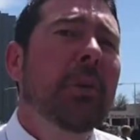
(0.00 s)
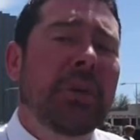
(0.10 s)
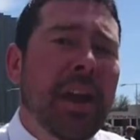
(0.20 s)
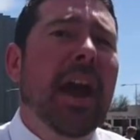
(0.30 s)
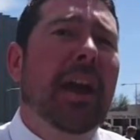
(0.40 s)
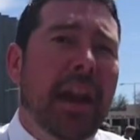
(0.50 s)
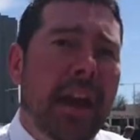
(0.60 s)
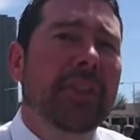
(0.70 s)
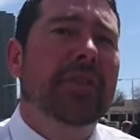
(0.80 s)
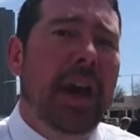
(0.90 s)
without
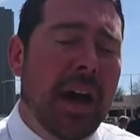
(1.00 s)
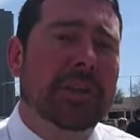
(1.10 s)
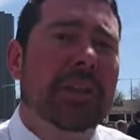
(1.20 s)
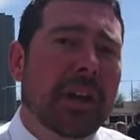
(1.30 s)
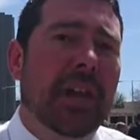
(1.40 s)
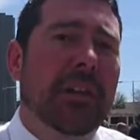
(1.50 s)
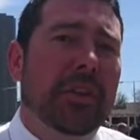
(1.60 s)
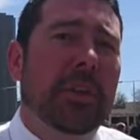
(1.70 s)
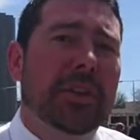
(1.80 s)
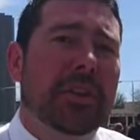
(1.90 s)
answer, asking
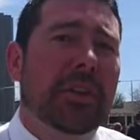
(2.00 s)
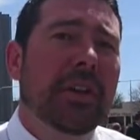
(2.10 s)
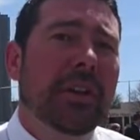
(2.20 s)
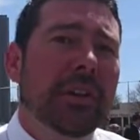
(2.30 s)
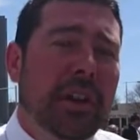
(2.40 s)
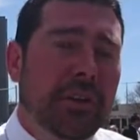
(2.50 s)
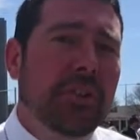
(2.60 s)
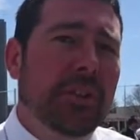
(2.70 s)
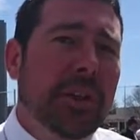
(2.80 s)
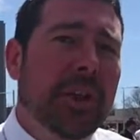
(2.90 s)
another question? I am.
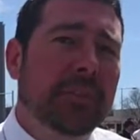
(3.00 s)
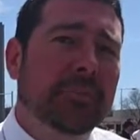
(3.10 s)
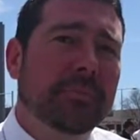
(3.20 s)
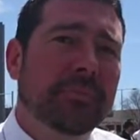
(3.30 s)
You were calling